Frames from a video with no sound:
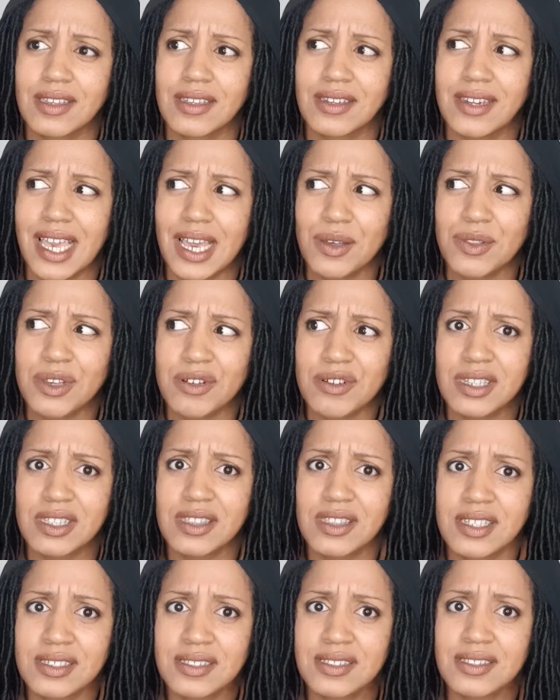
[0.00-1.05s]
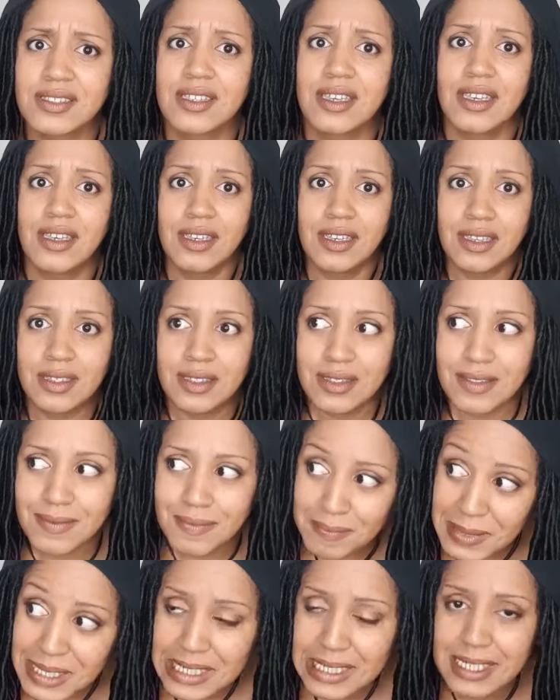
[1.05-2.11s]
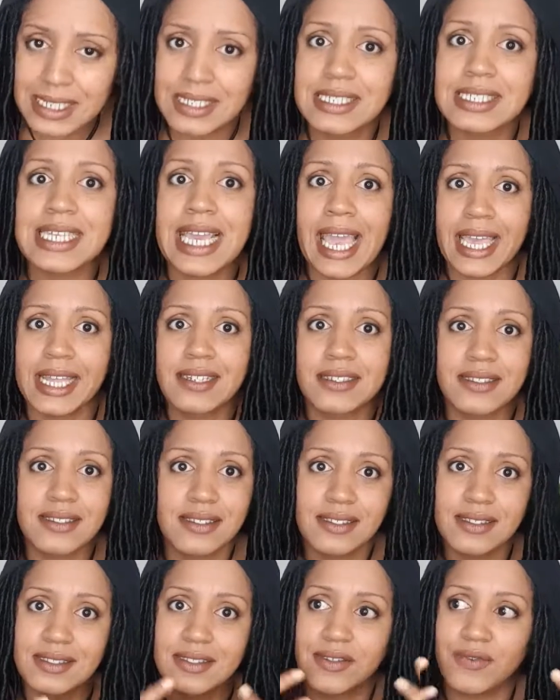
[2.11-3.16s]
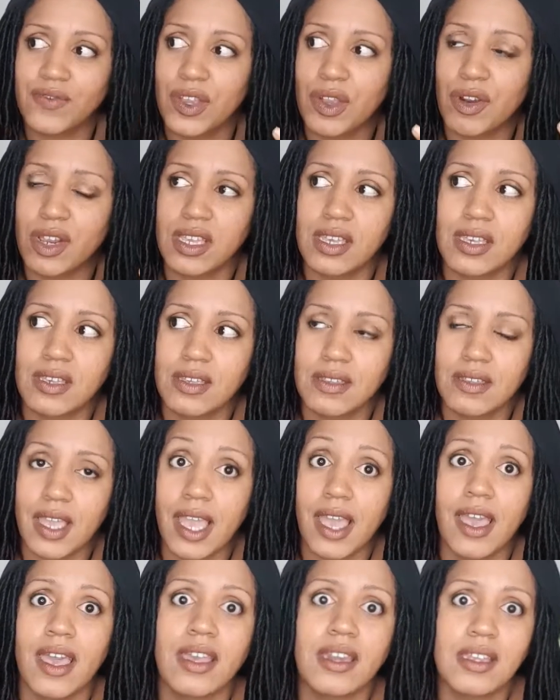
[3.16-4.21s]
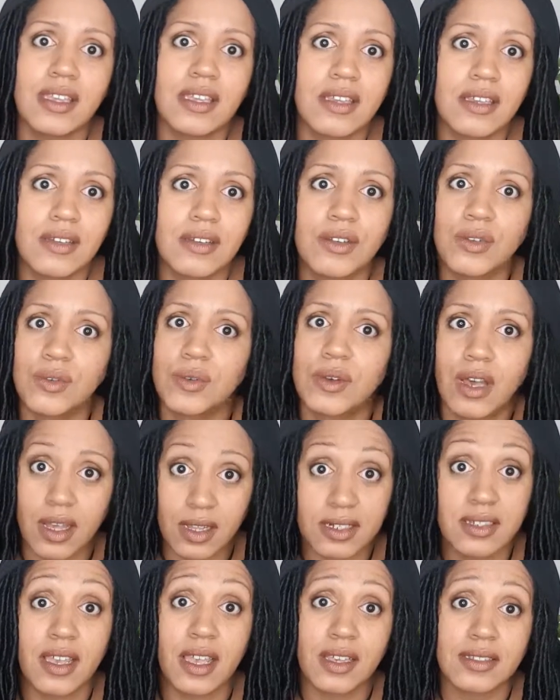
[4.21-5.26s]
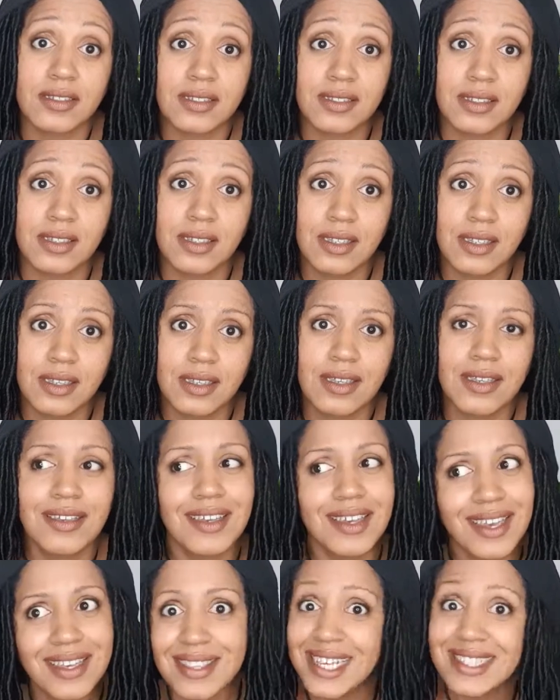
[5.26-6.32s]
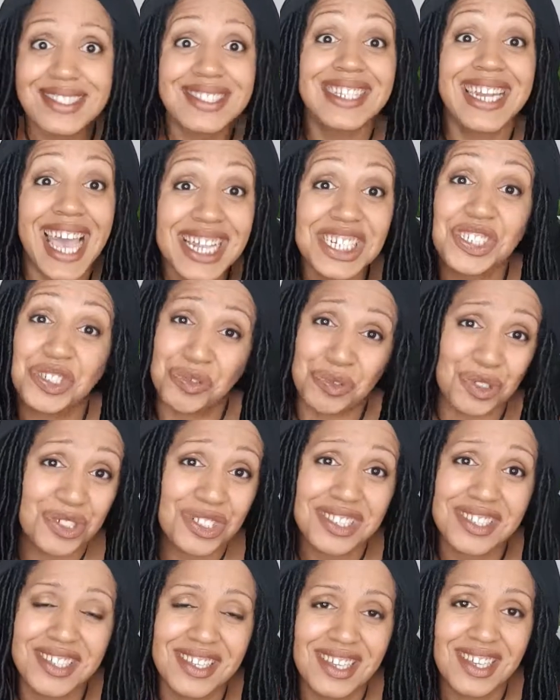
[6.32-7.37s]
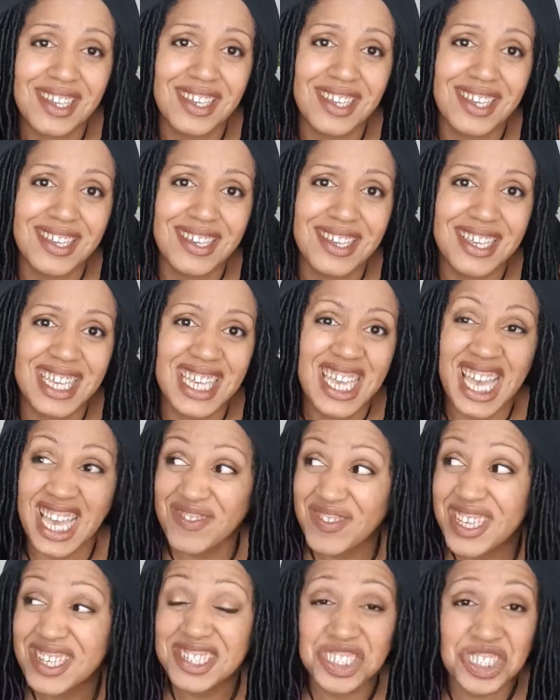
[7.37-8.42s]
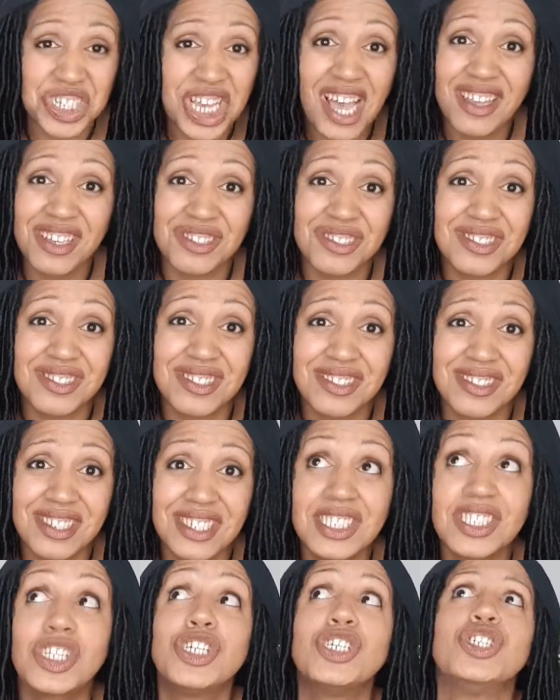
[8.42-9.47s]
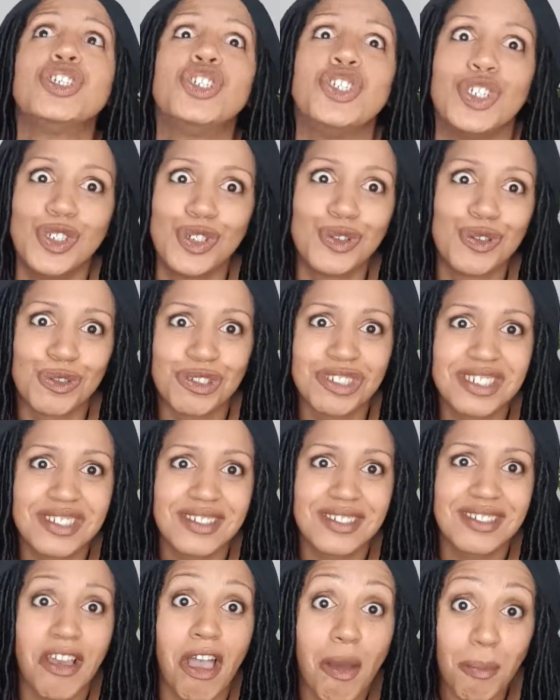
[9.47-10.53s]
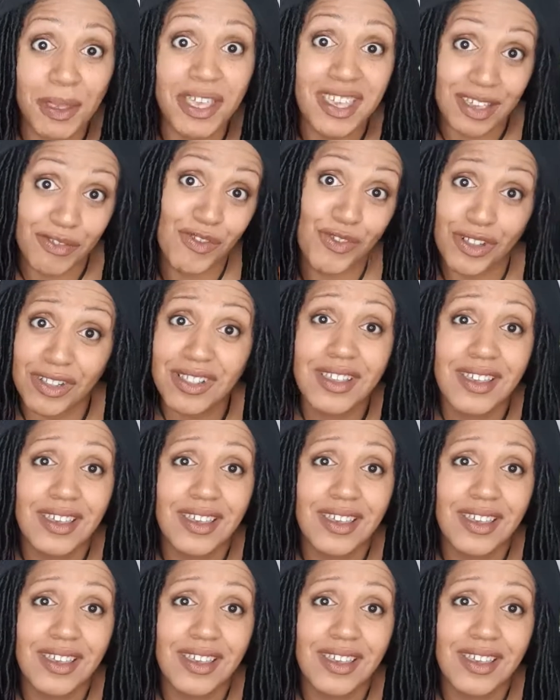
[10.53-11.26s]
now they're in this intense, very heady new context. And that's natural. Having a child is a huge upheaval,